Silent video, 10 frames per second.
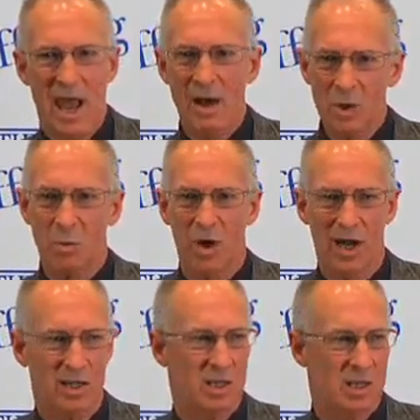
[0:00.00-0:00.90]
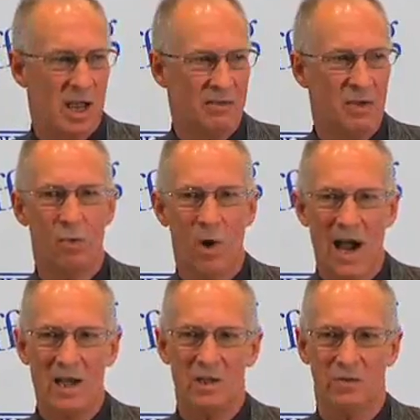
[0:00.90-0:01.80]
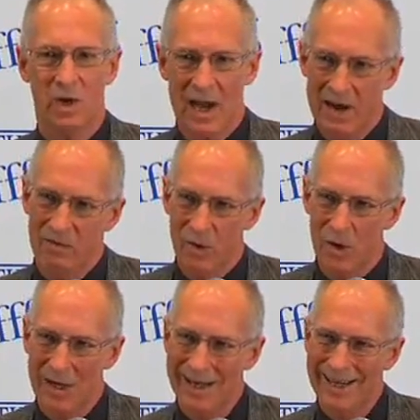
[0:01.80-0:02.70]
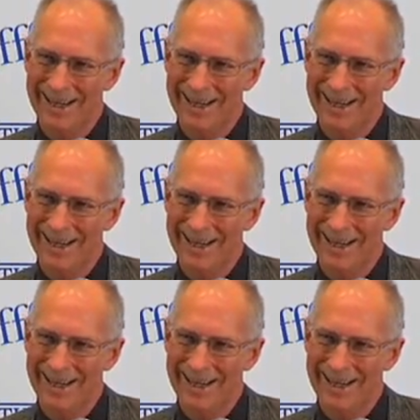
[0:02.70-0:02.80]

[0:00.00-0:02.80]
House prices have to rise forever.